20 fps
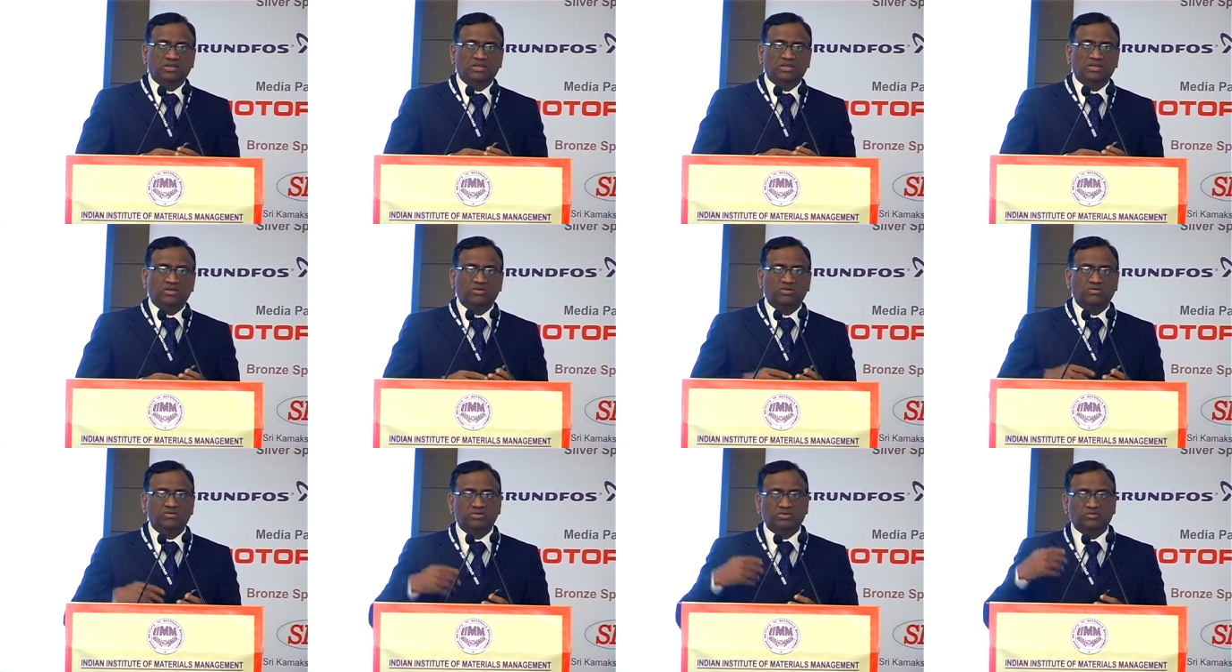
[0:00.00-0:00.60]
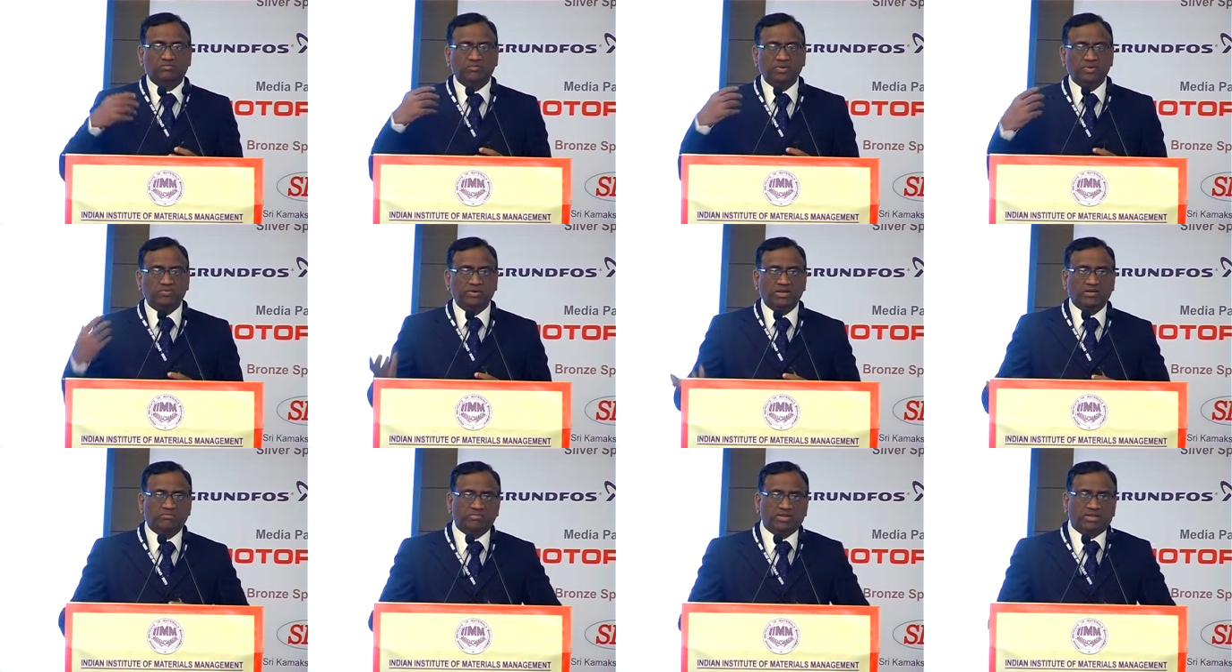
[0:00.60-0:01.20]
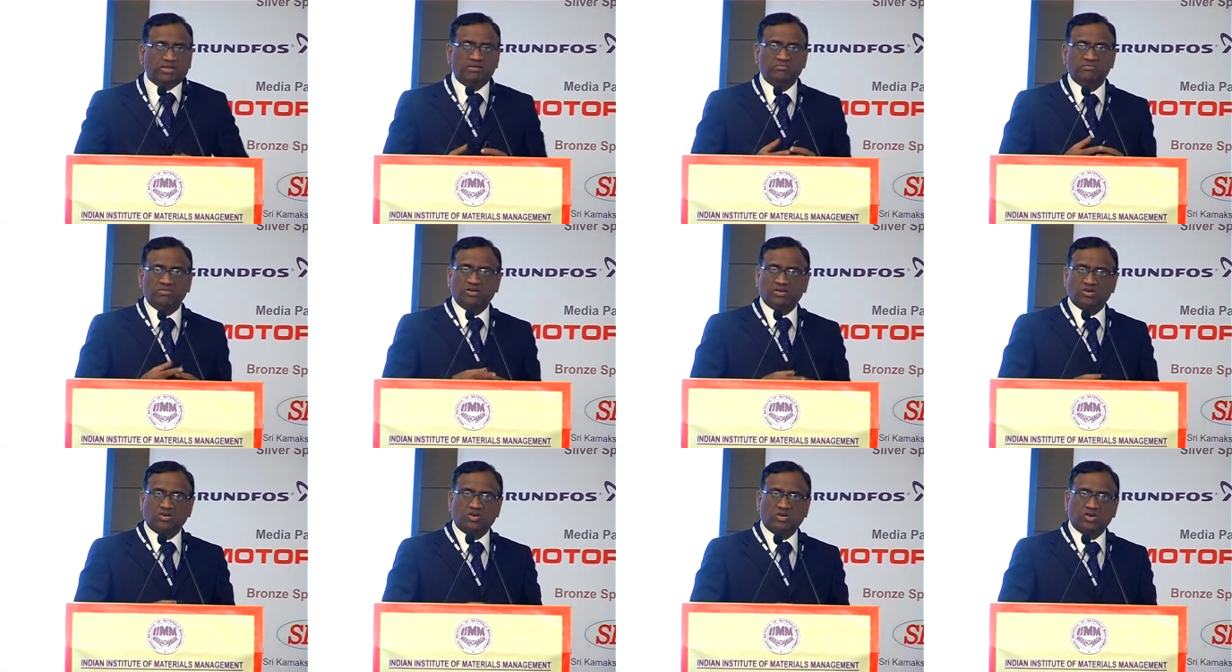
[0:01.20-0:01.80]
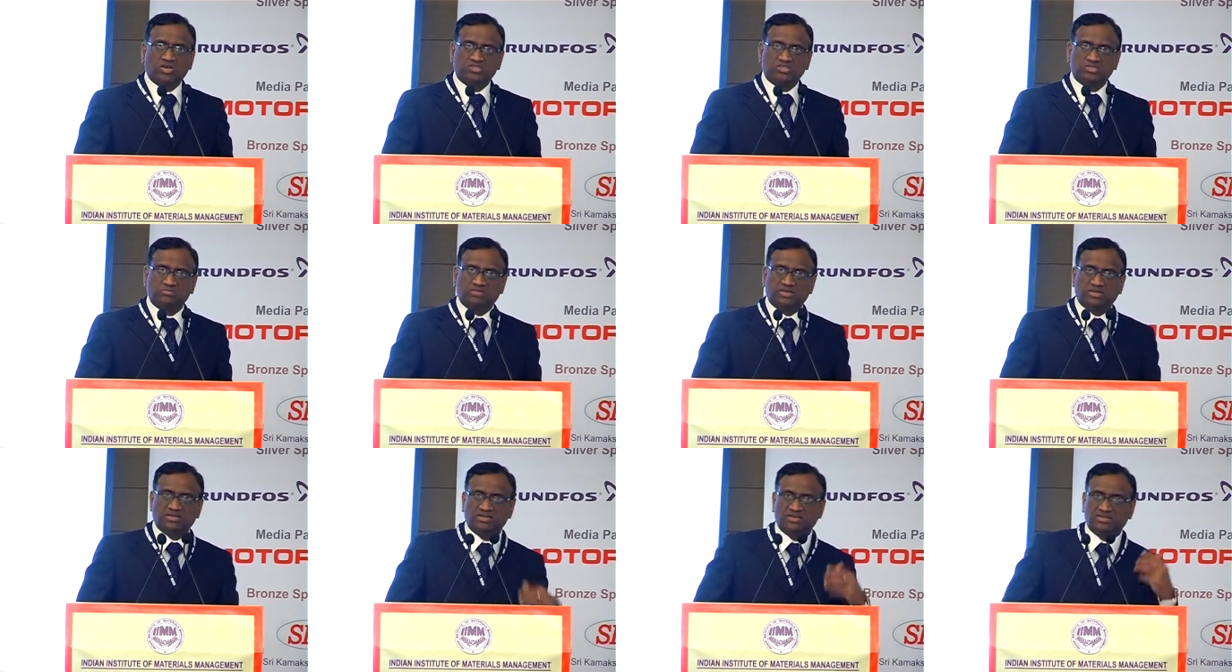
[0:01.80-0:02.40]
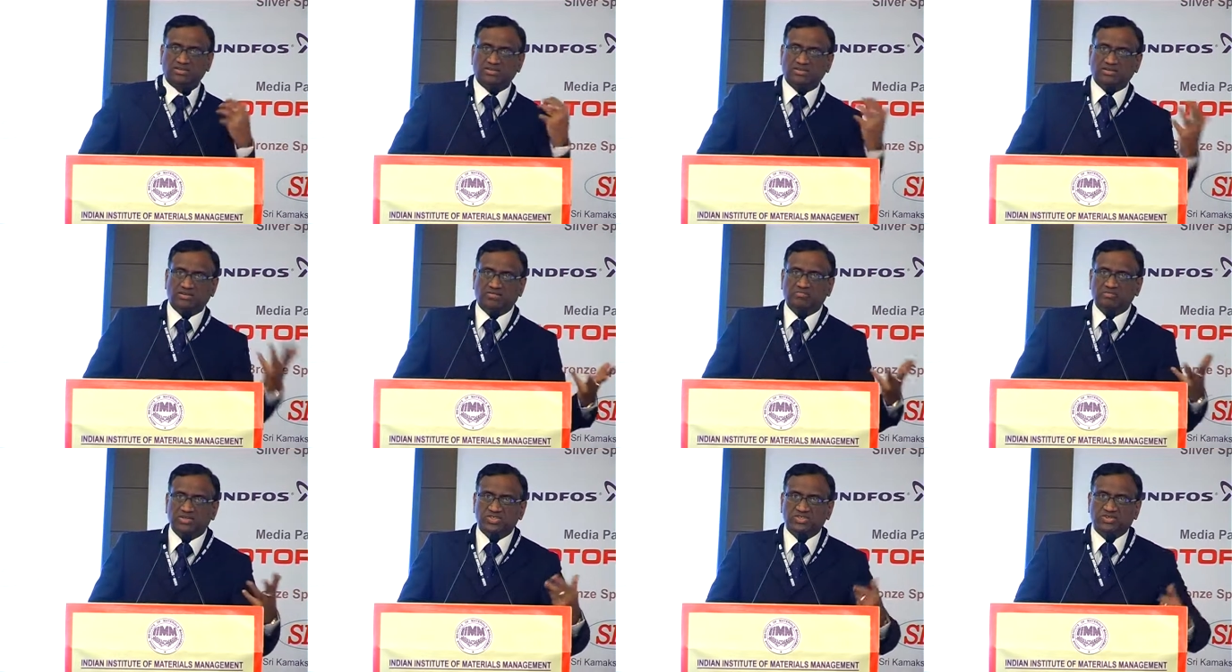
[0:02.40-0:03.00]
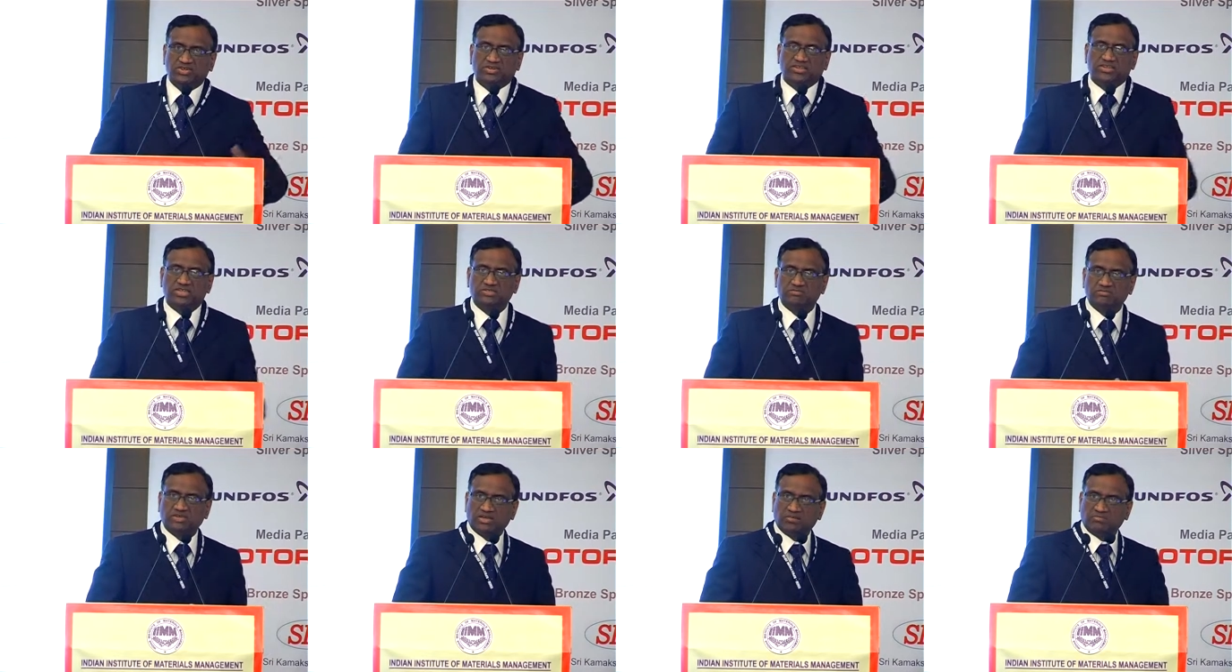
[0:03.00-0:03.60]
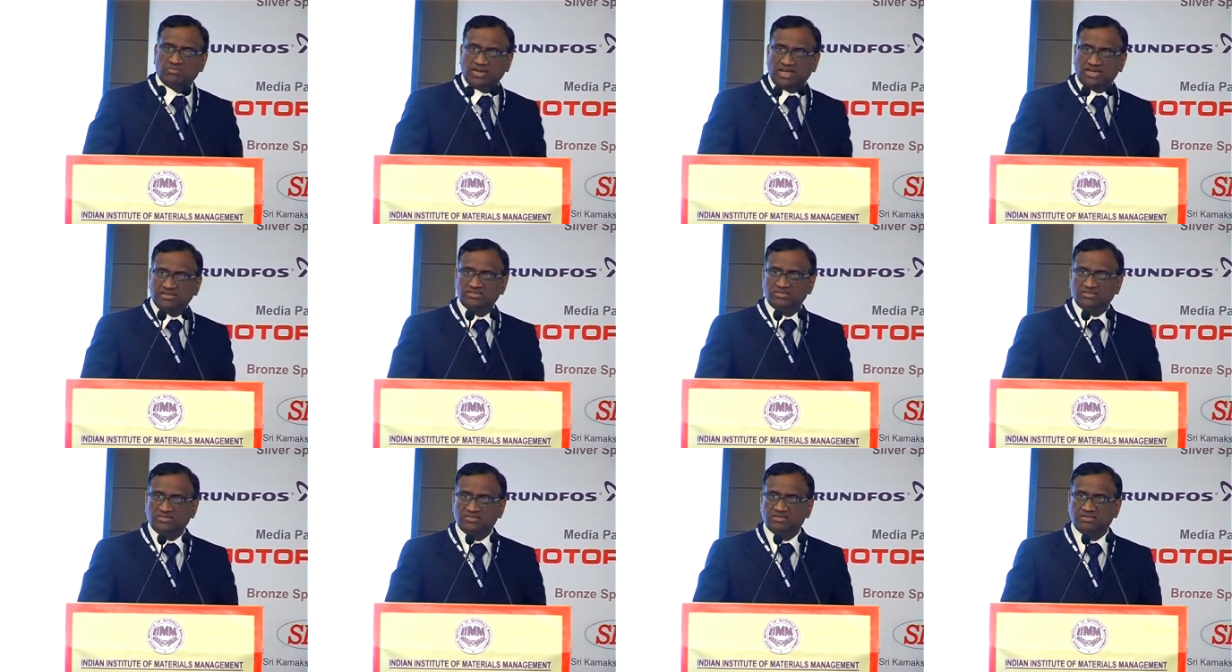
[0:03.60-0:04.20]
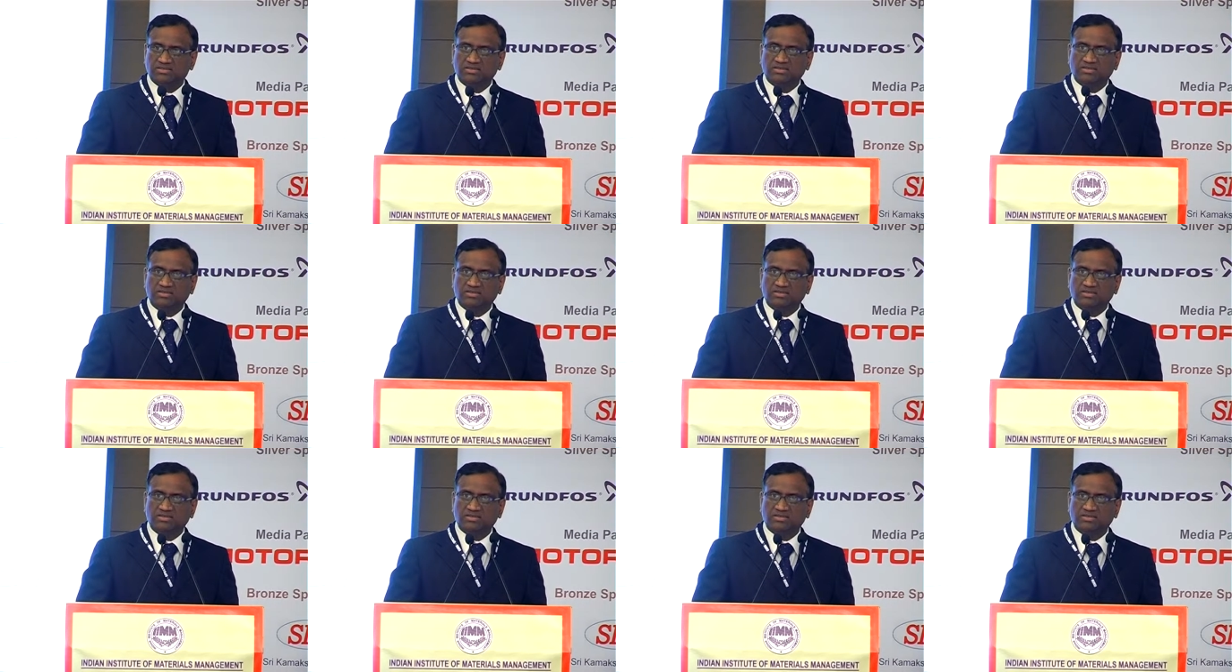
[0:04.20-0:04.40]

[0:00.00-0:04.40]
you know the people have become a cost but the machinery has become an asset